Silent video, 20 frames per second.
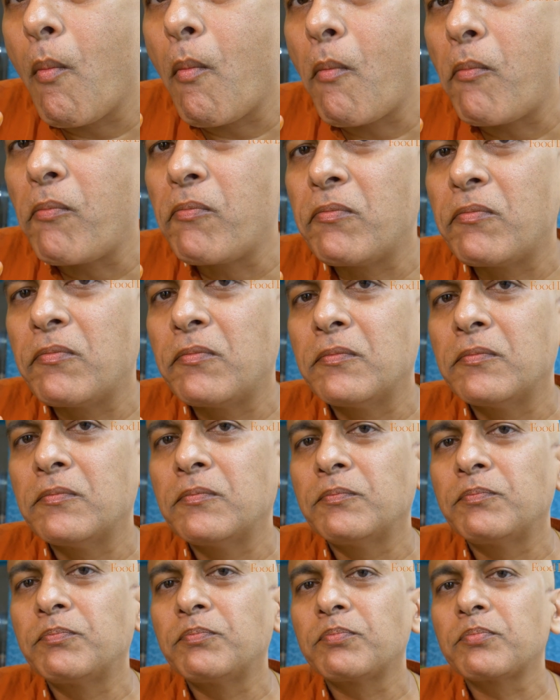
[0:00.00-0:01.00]
So it's
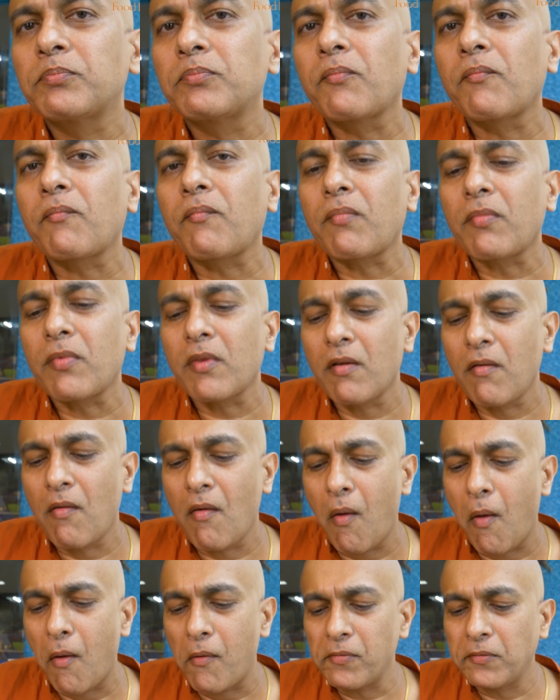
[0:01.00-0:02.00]
spicy, no doubt, which is
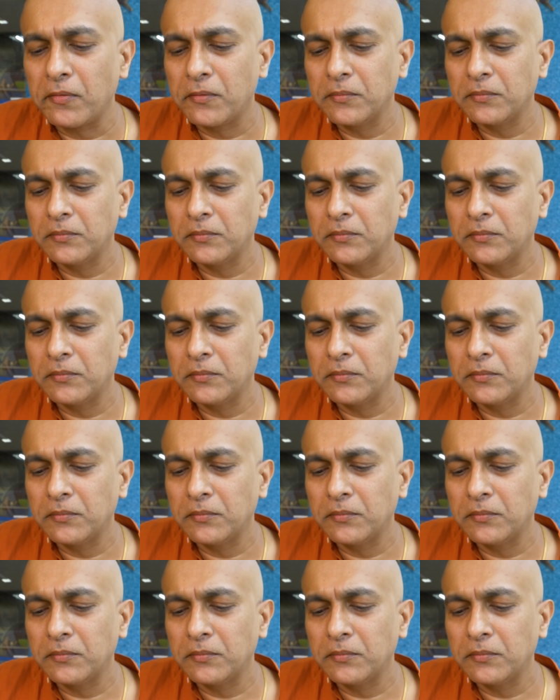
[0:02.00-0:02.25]
what the